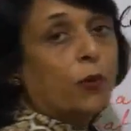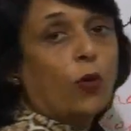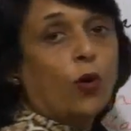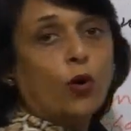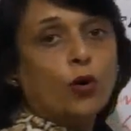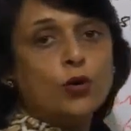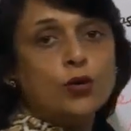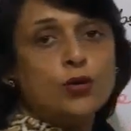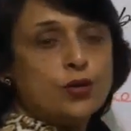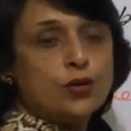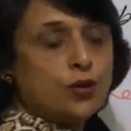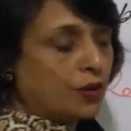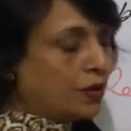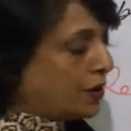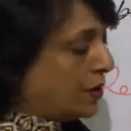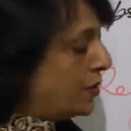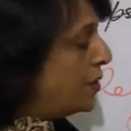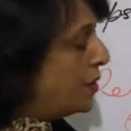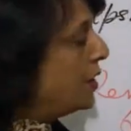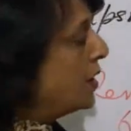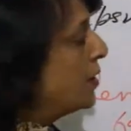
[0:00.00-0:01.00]
pours
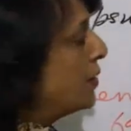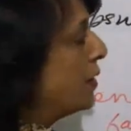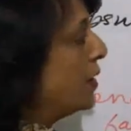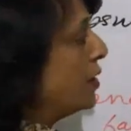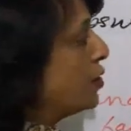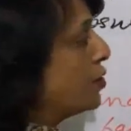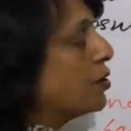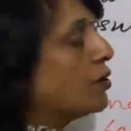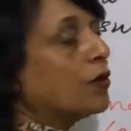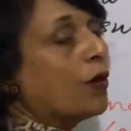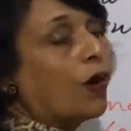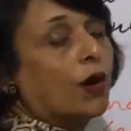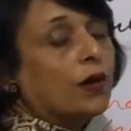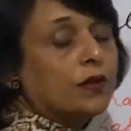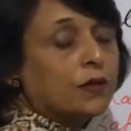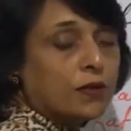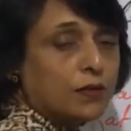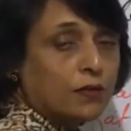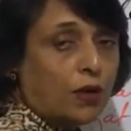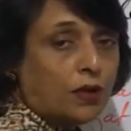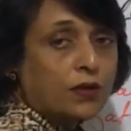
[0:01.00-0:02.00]
the secretion,
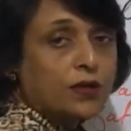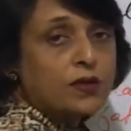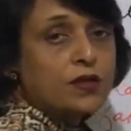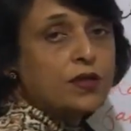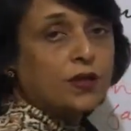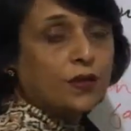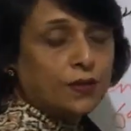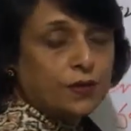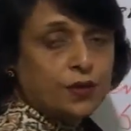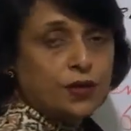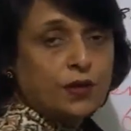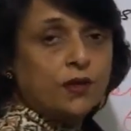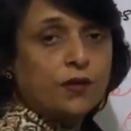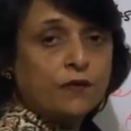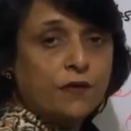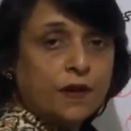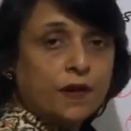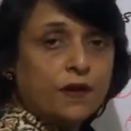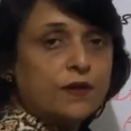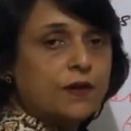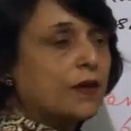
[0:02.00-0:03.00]
or not the secretion, the
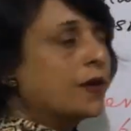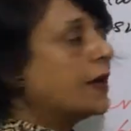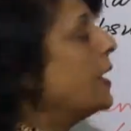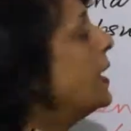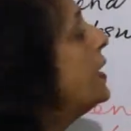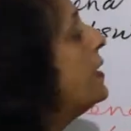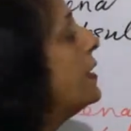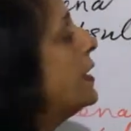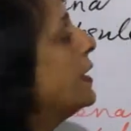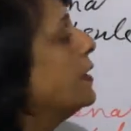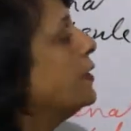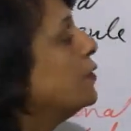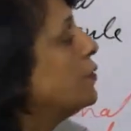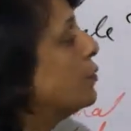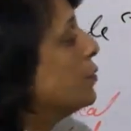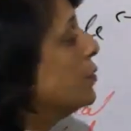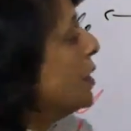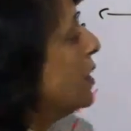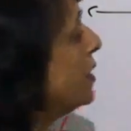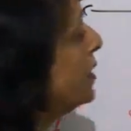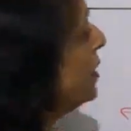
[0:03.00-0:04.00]
filtrate
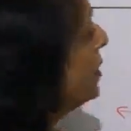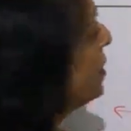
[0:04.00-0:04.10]
into the